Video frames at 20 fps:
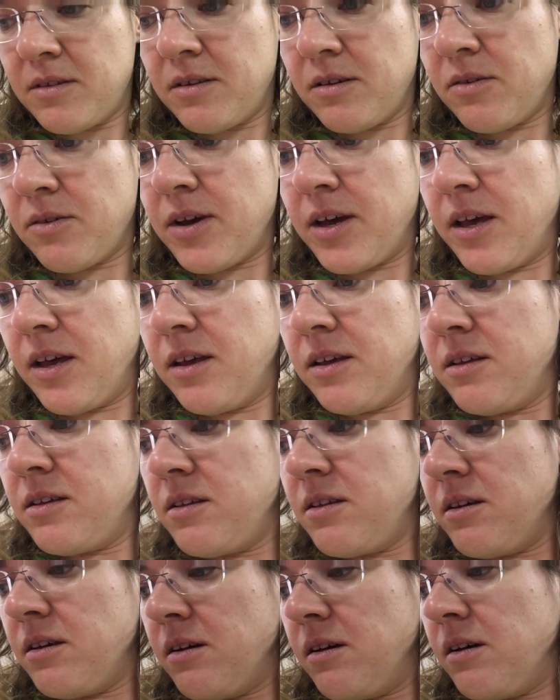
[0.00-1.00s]
Okay,
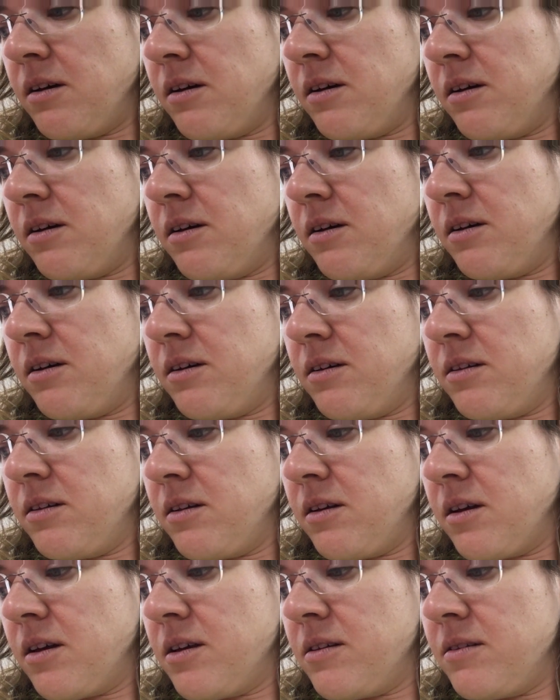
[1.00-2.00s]
I
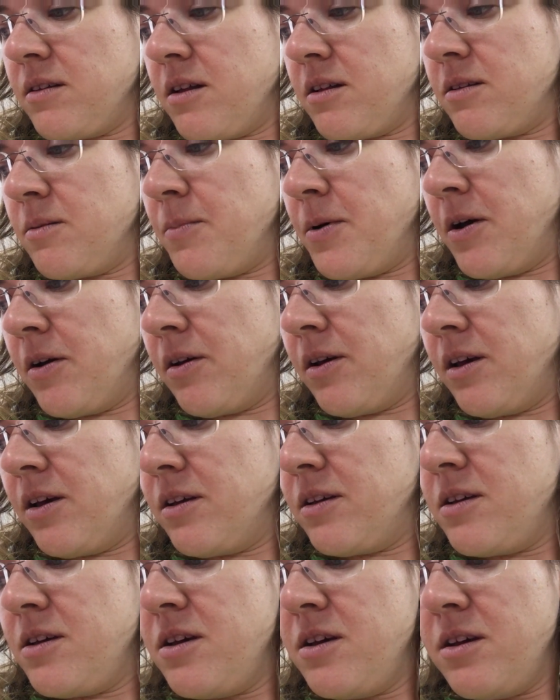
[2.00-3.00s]
guess that's about
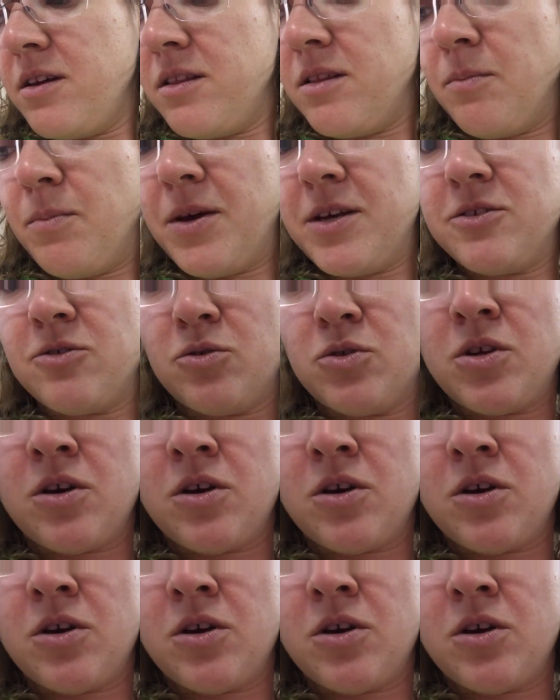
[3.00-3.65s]
it. The basil